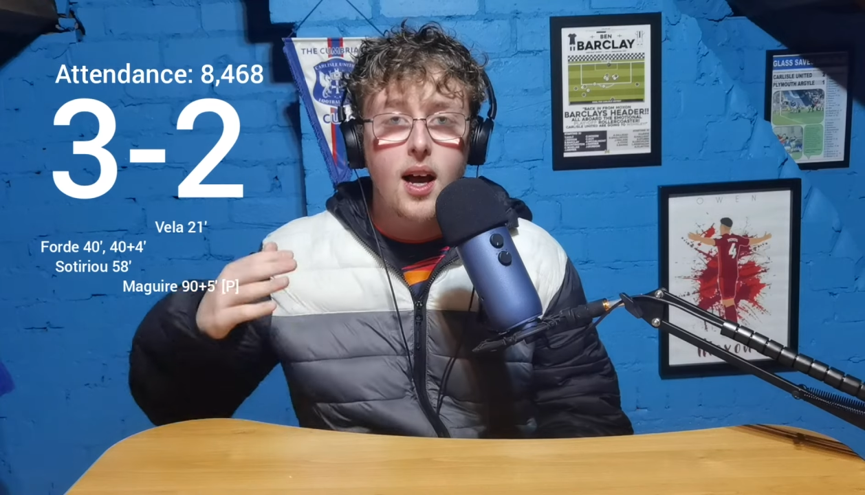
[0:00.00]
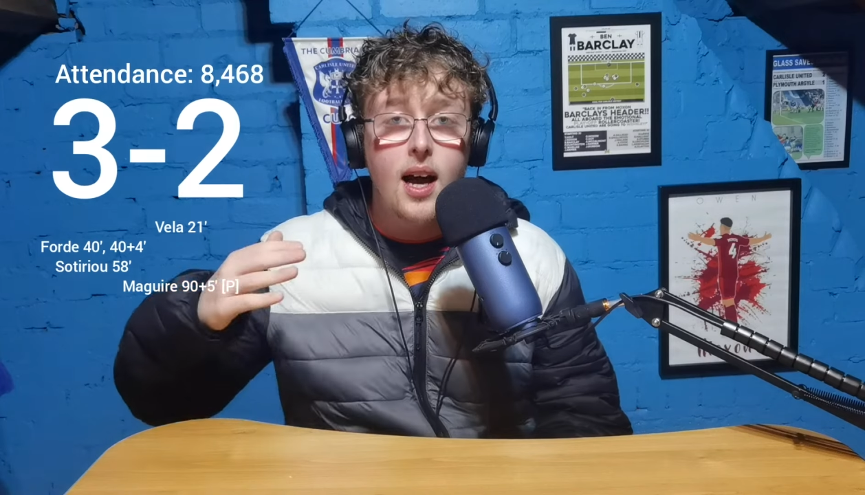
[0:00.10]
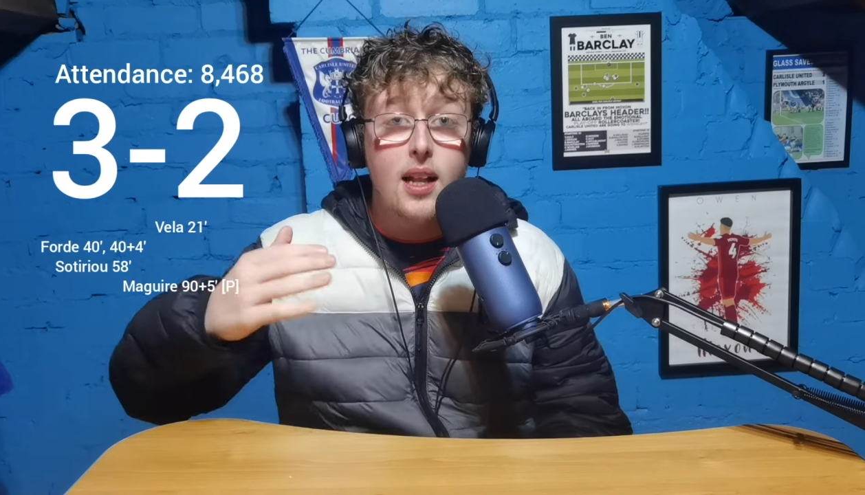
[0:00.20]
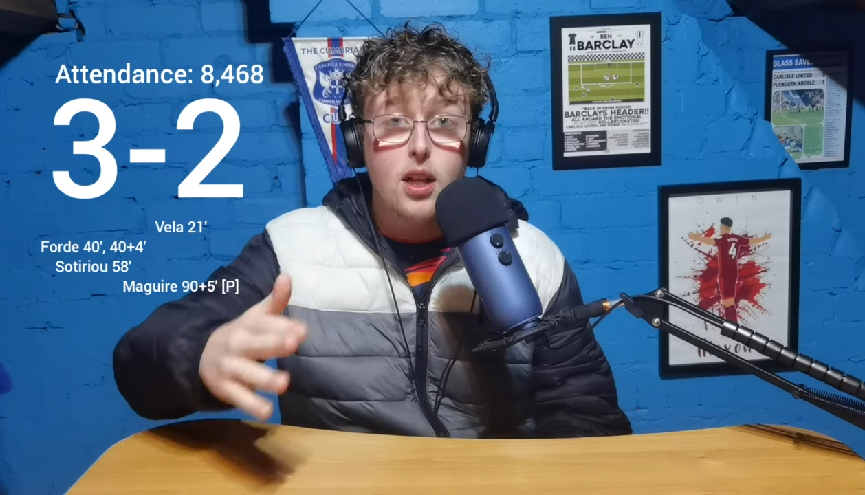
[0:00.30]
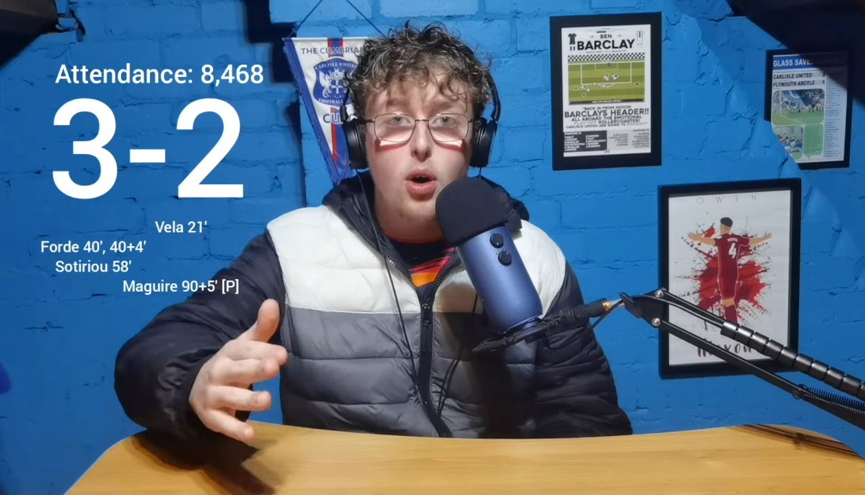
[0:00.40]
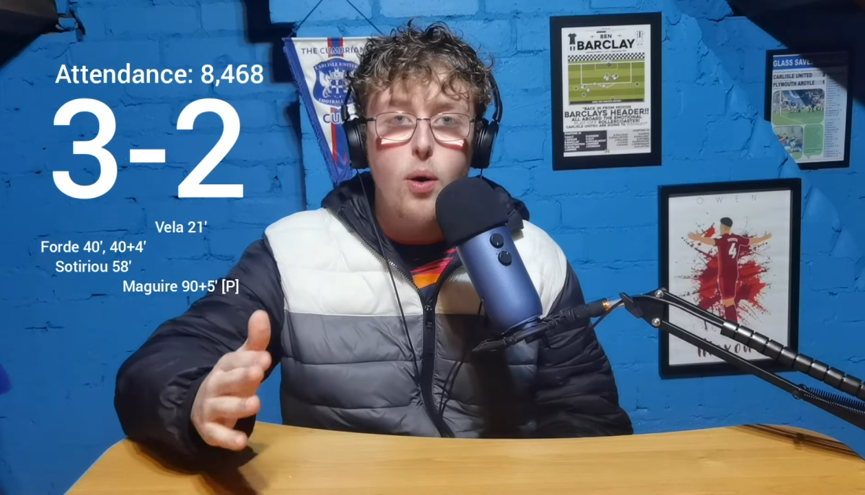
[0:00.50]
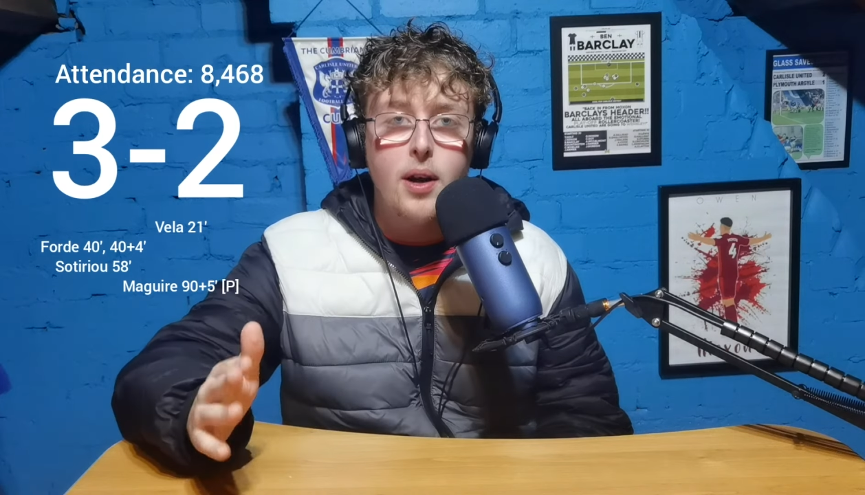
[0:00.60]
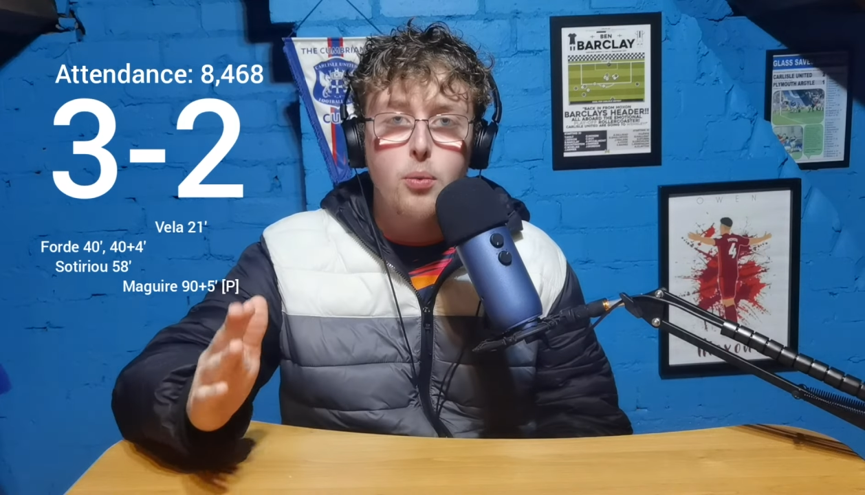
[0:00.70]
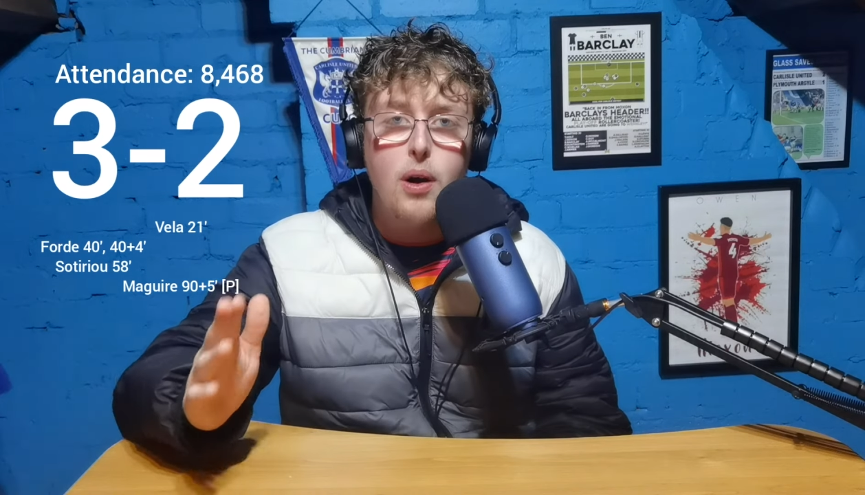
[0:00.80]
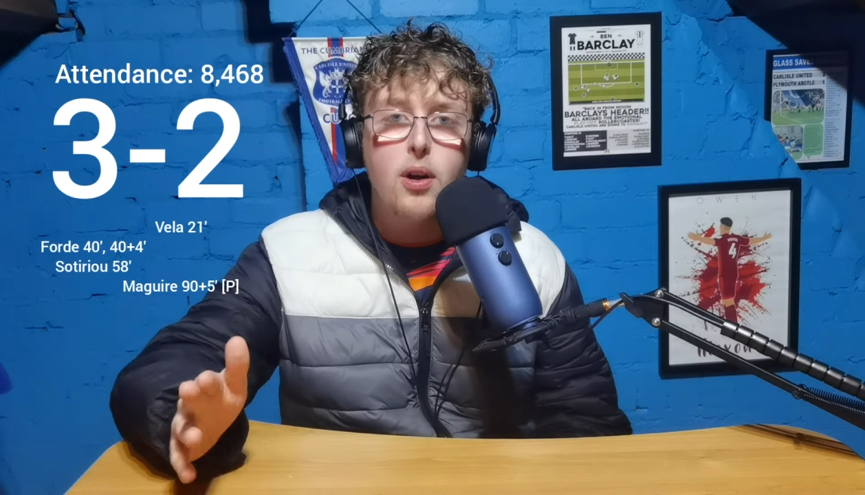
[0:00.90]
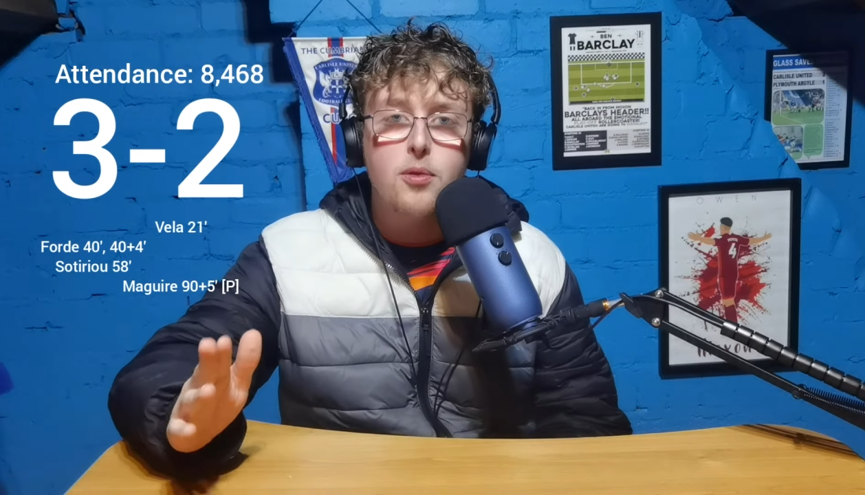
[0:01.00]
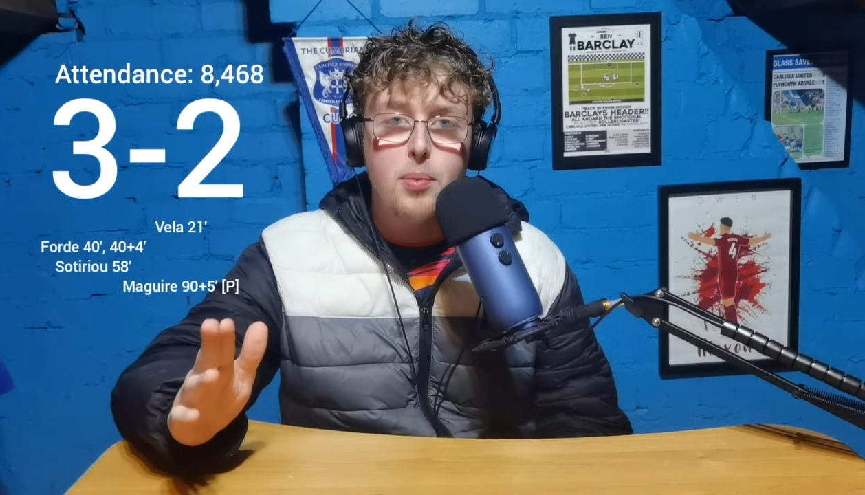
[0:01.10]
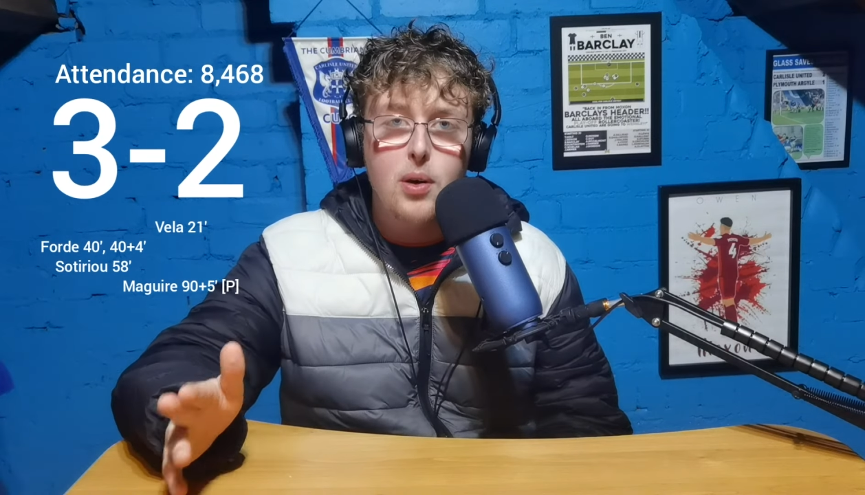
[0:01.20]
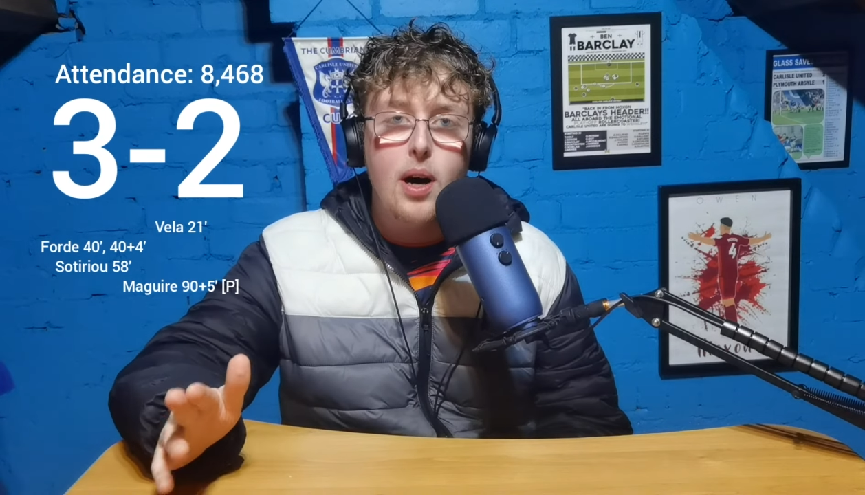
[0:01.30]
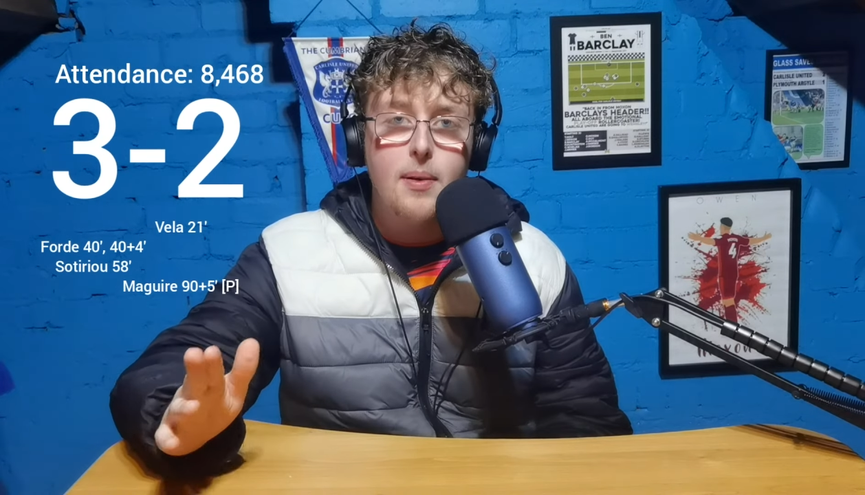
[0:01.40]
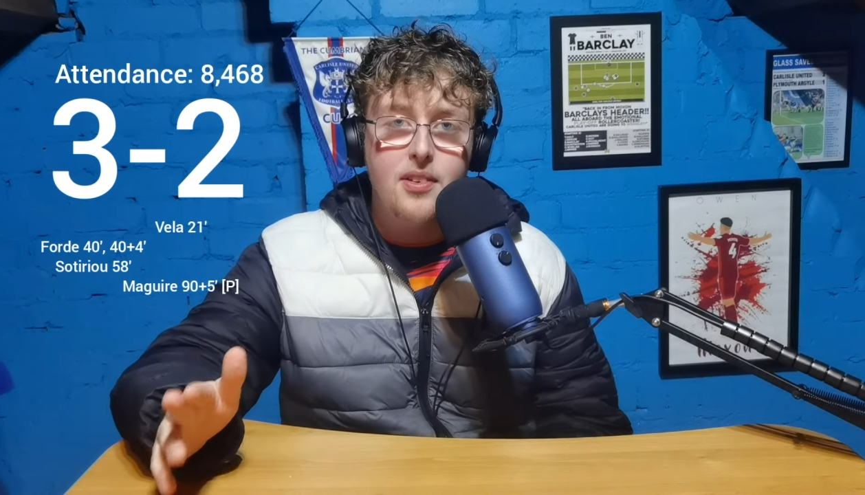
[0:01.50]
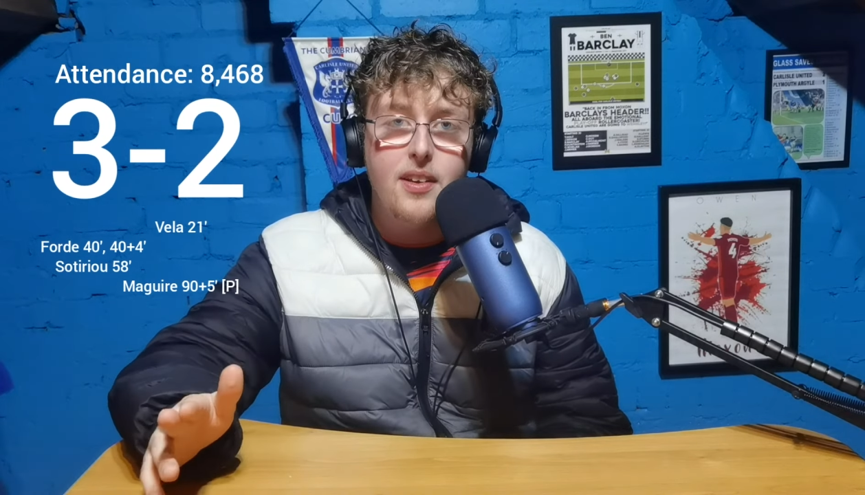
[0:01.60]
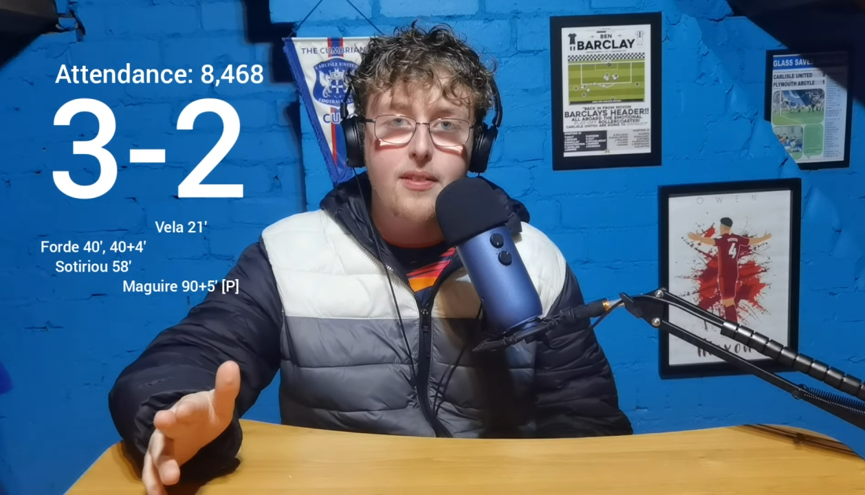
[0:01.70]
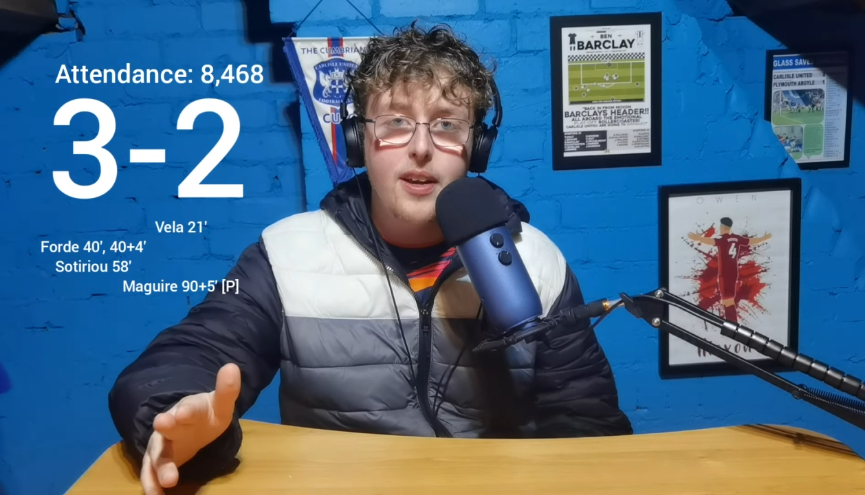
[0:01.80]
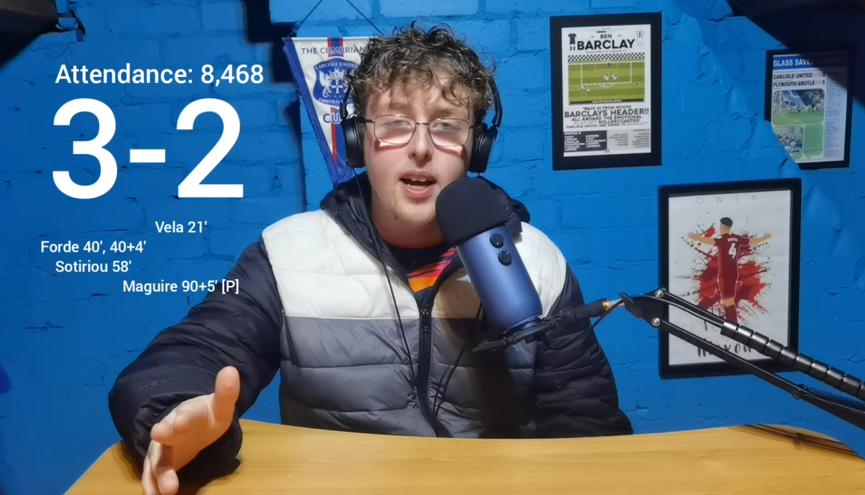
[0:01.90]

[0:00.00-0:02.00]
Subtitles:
Hello and welcome to Blue Army TV.